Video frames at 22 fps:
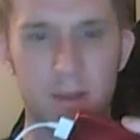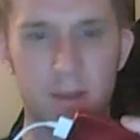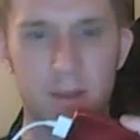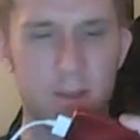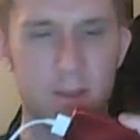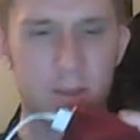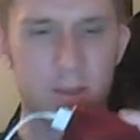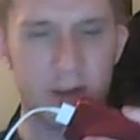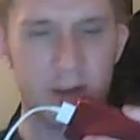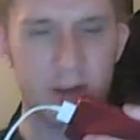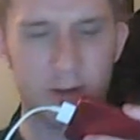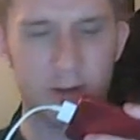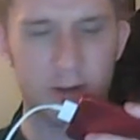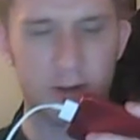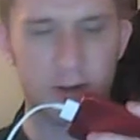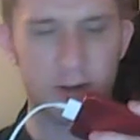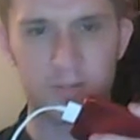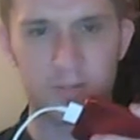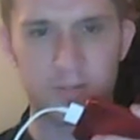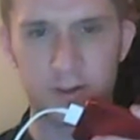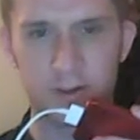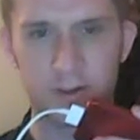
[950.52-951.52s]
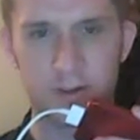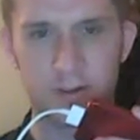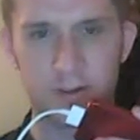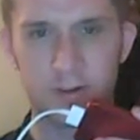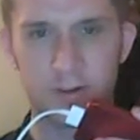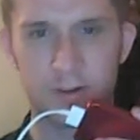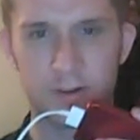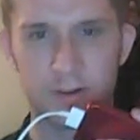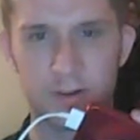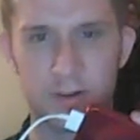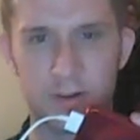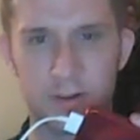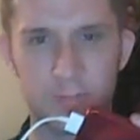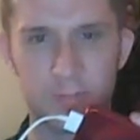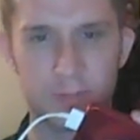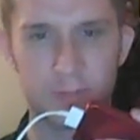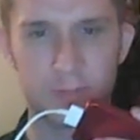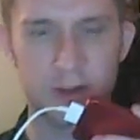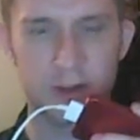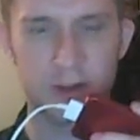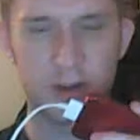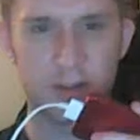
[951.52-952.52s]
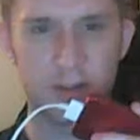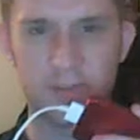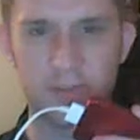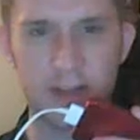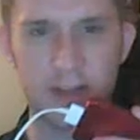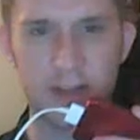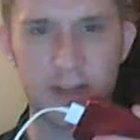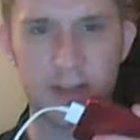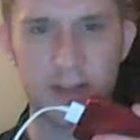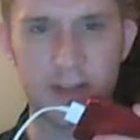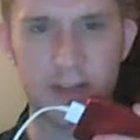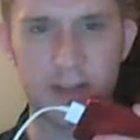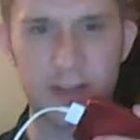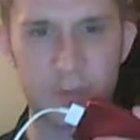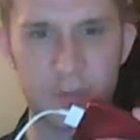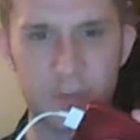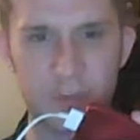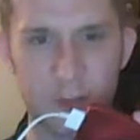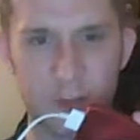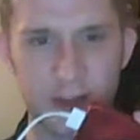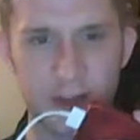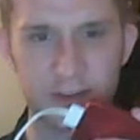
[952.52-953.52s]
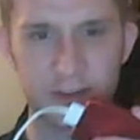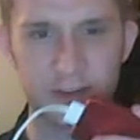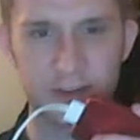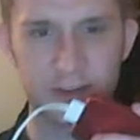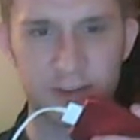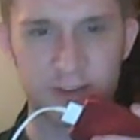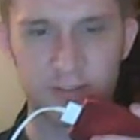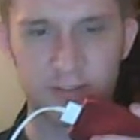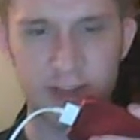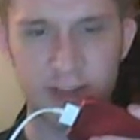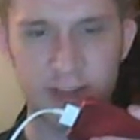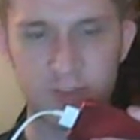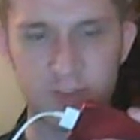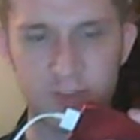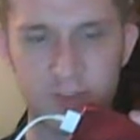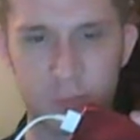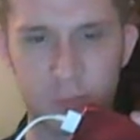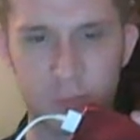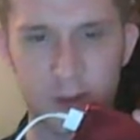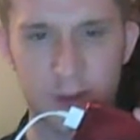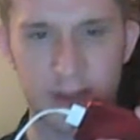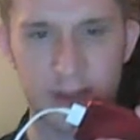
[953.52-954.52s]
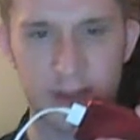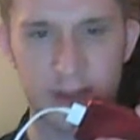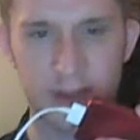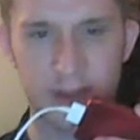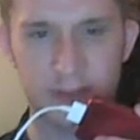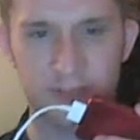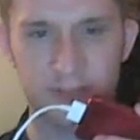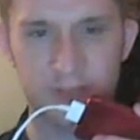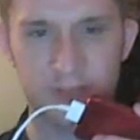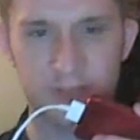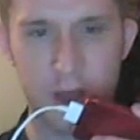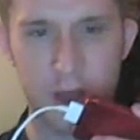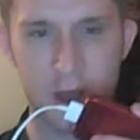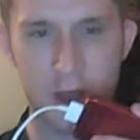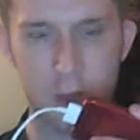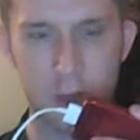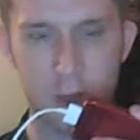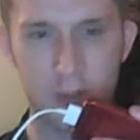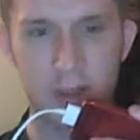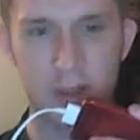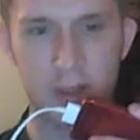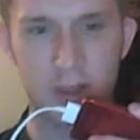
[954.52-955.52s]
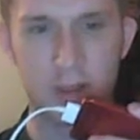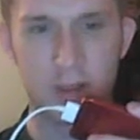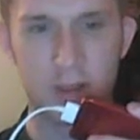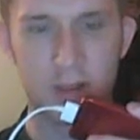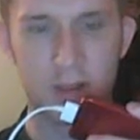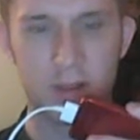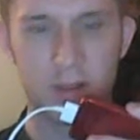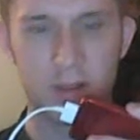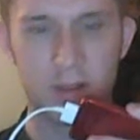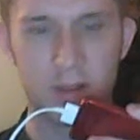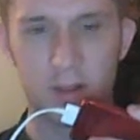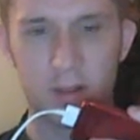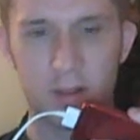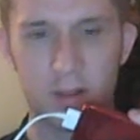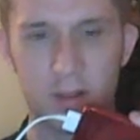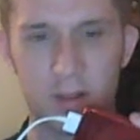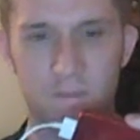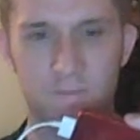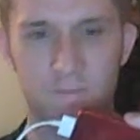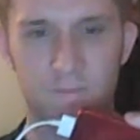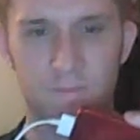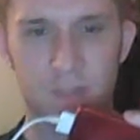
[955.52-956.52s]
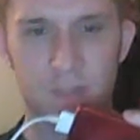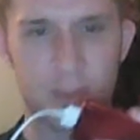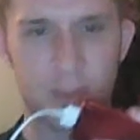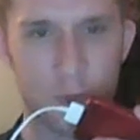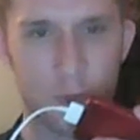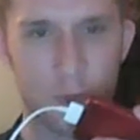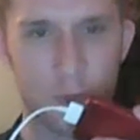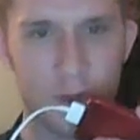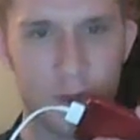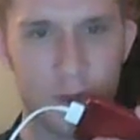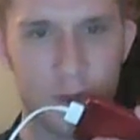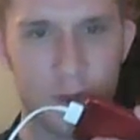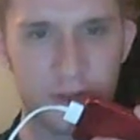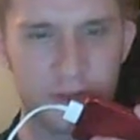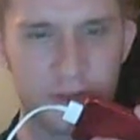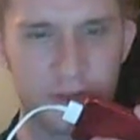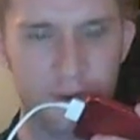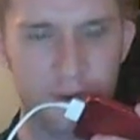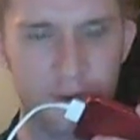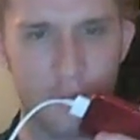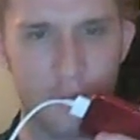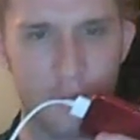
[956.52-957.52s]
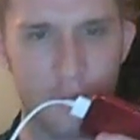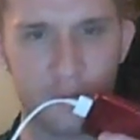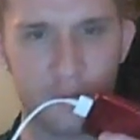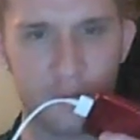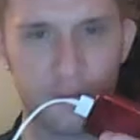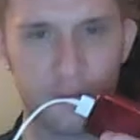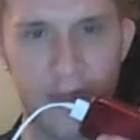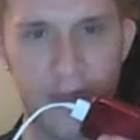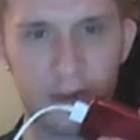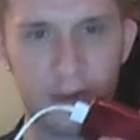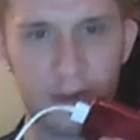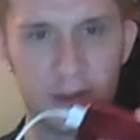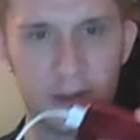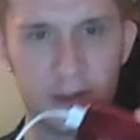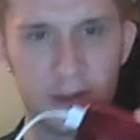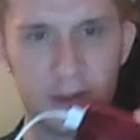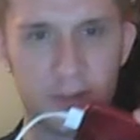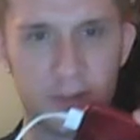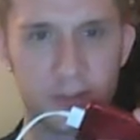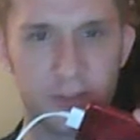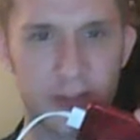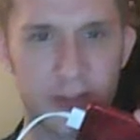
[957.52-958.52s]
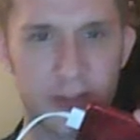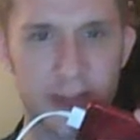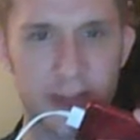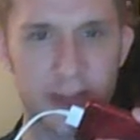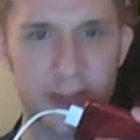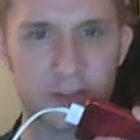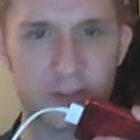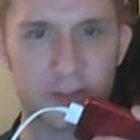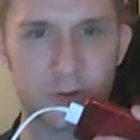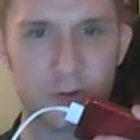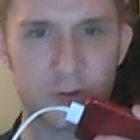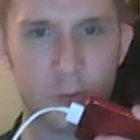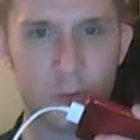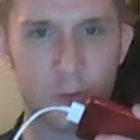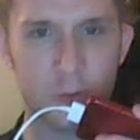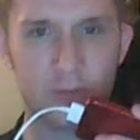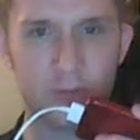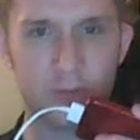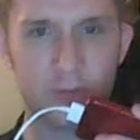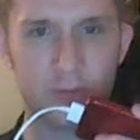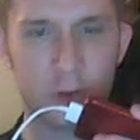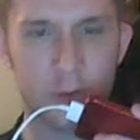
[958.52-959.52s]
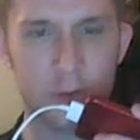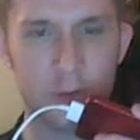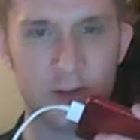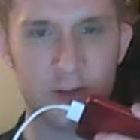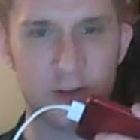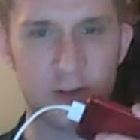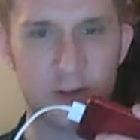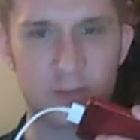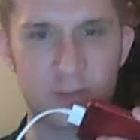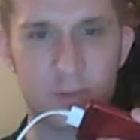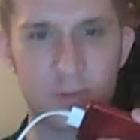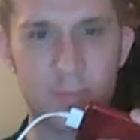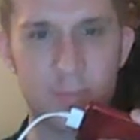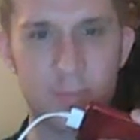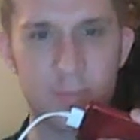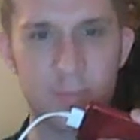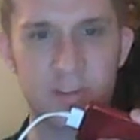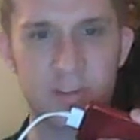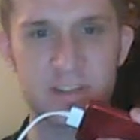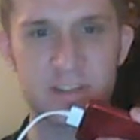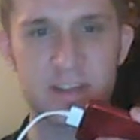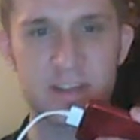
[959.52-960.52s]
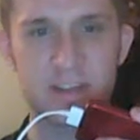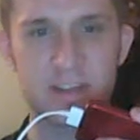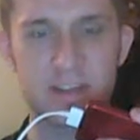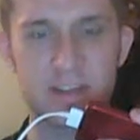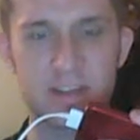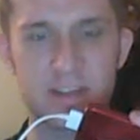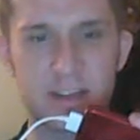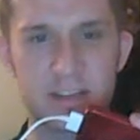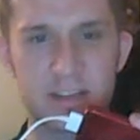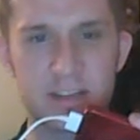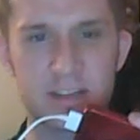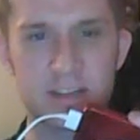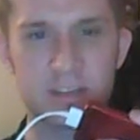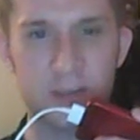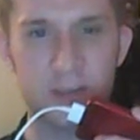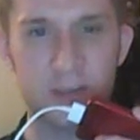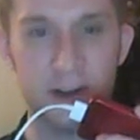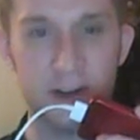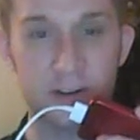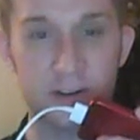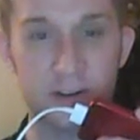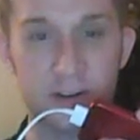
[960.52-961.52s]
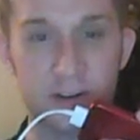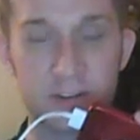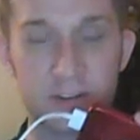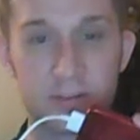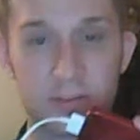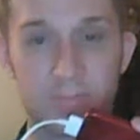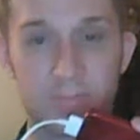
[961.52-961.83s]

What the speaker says: But here are the 5 things to watch, 5 storylines to follow. Number 1, the turnover battle. The Lions are going for a rare sweep of the season against the Bears.